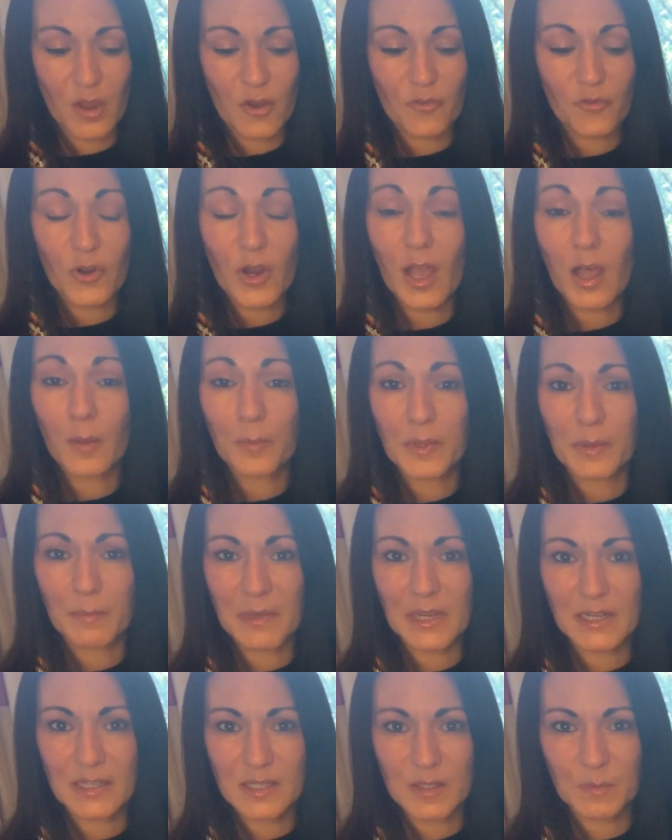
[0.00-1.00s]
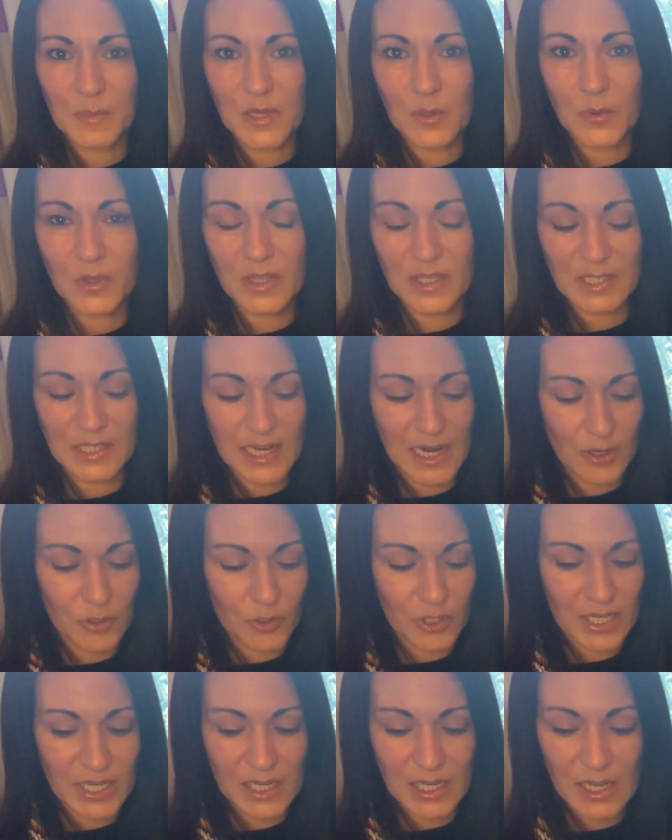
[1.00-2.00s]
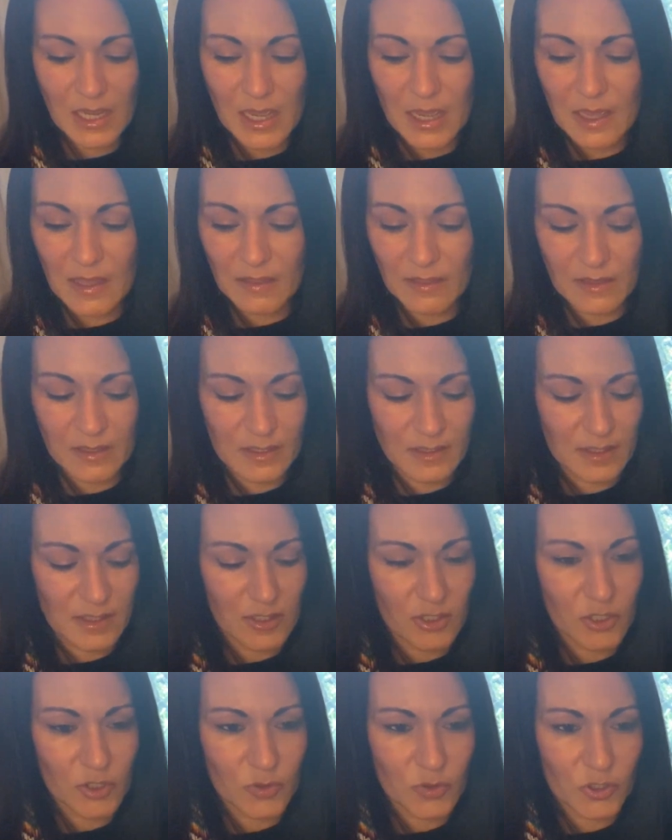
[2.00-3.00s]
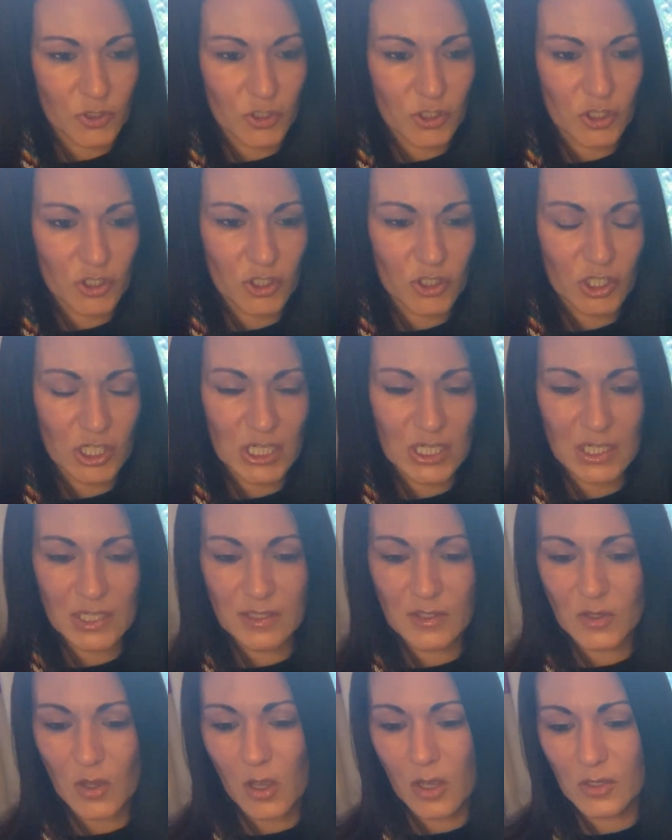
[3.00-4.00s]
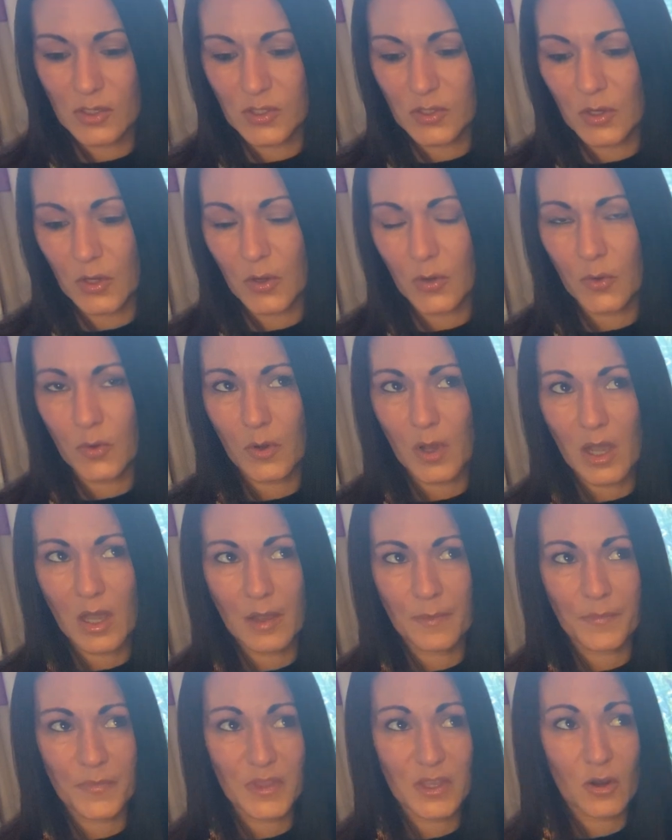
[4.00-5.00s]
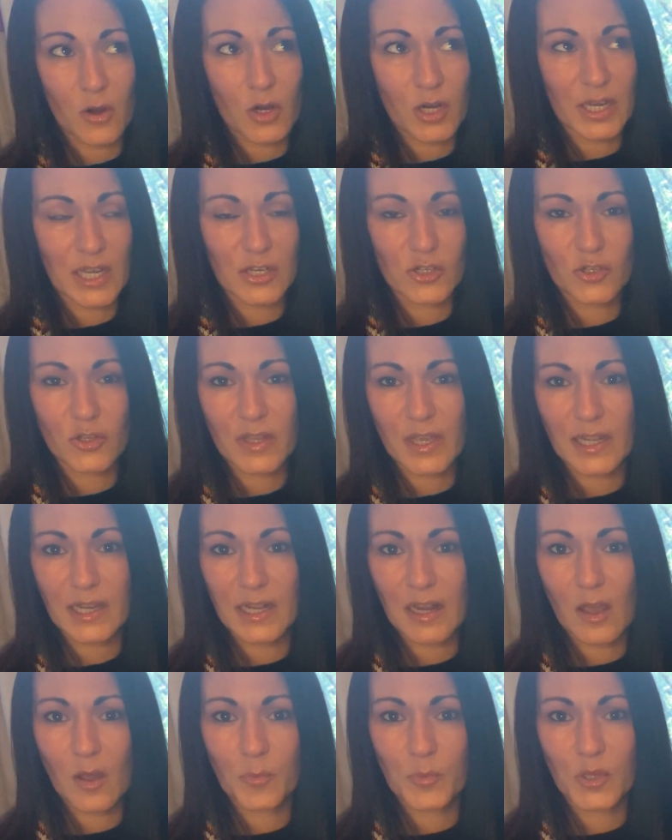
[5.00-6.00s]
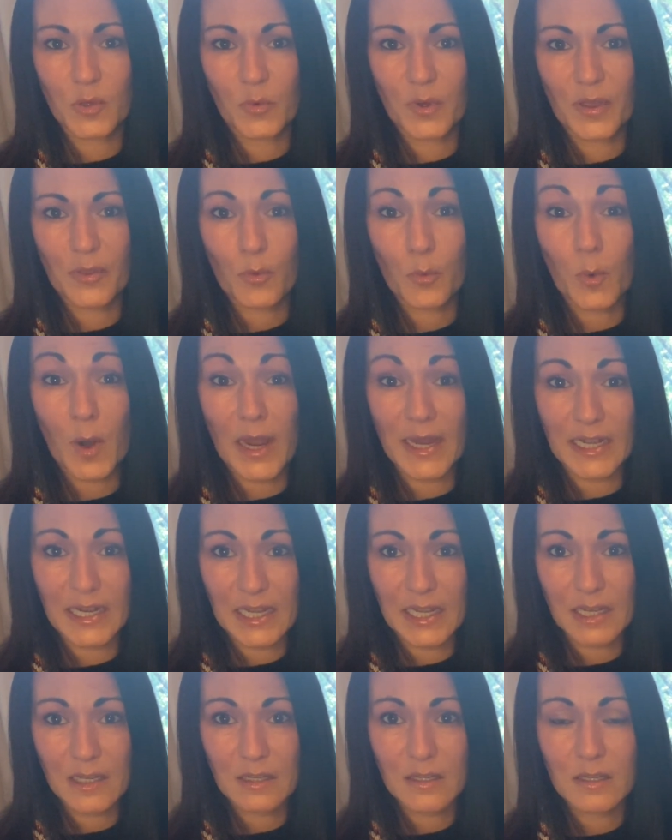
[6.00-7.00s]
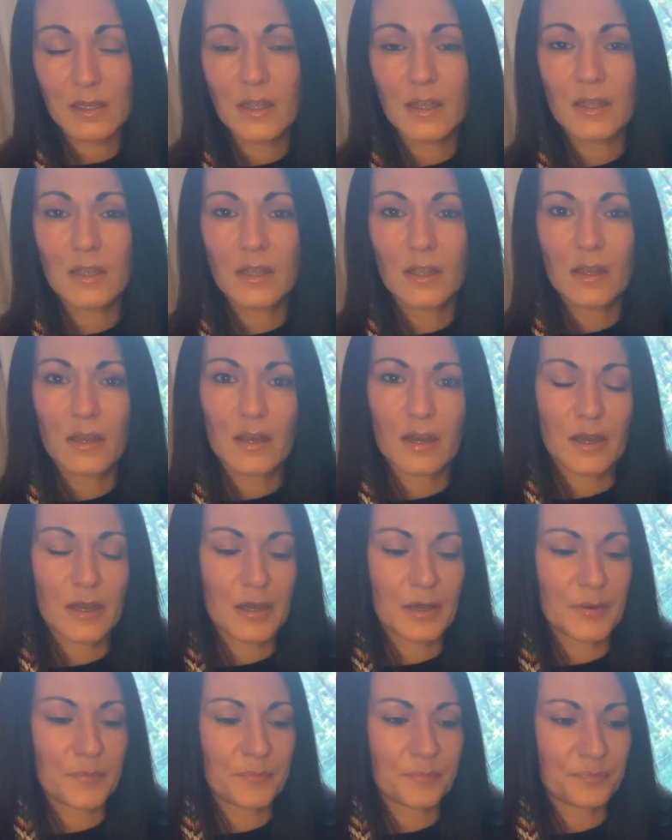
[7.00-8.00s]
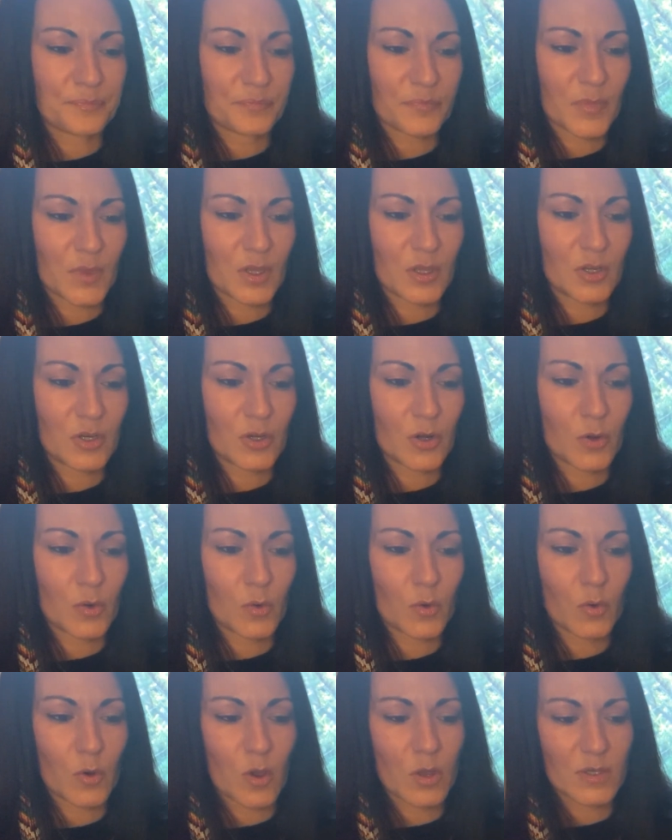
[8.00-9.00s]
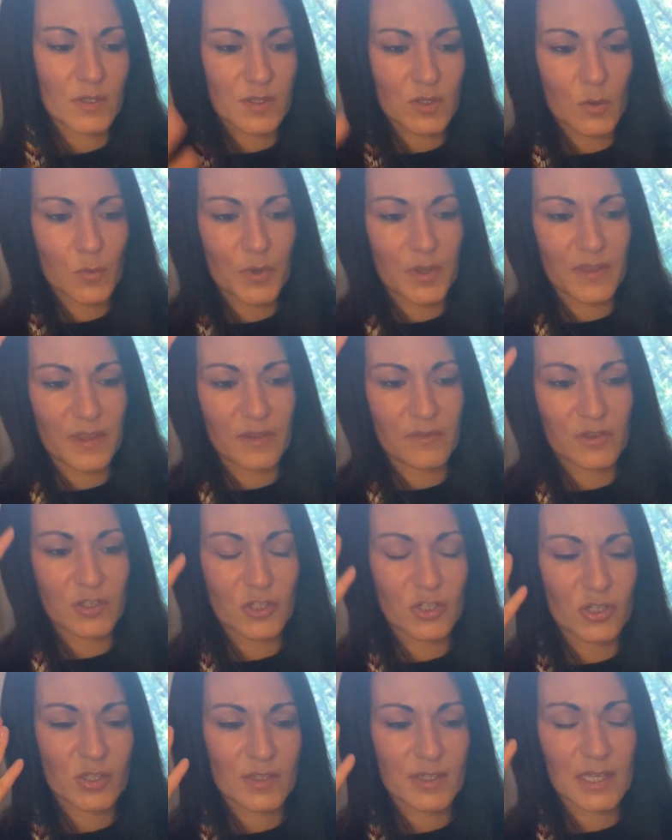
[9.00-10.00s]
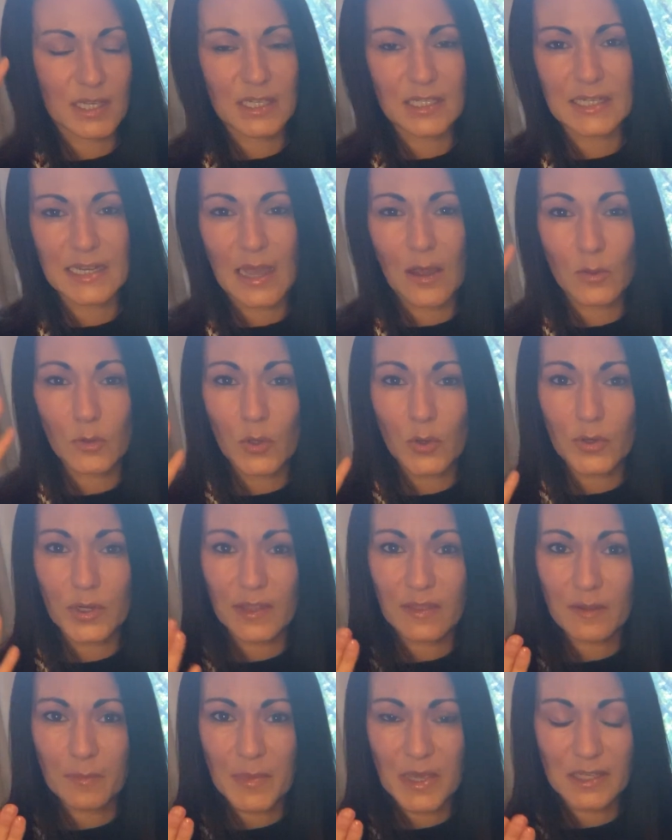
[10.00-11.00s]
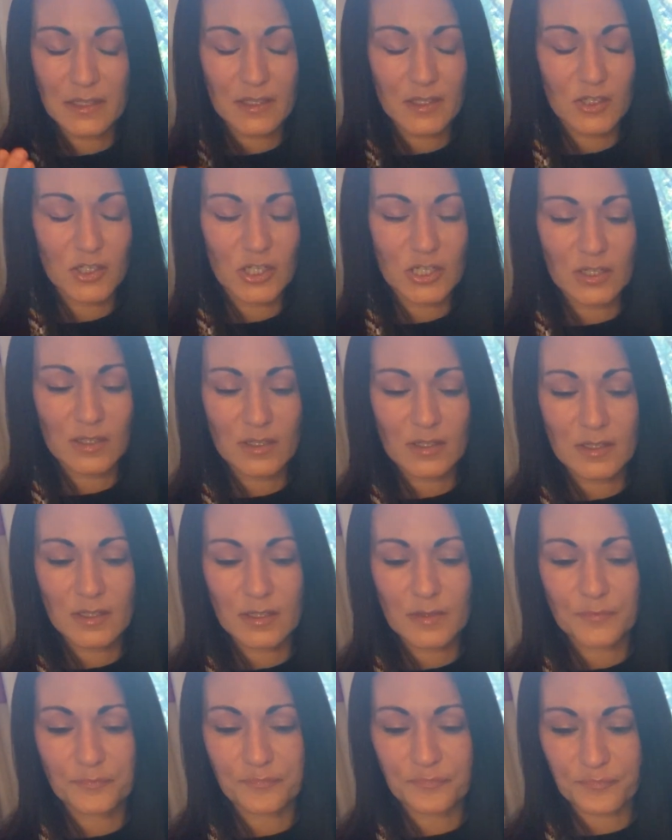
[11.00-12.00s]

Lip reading: for helping me to speak with integrity. This, you know, she is also the archangel that can help you with writing, you know, also with even just like downloading the messages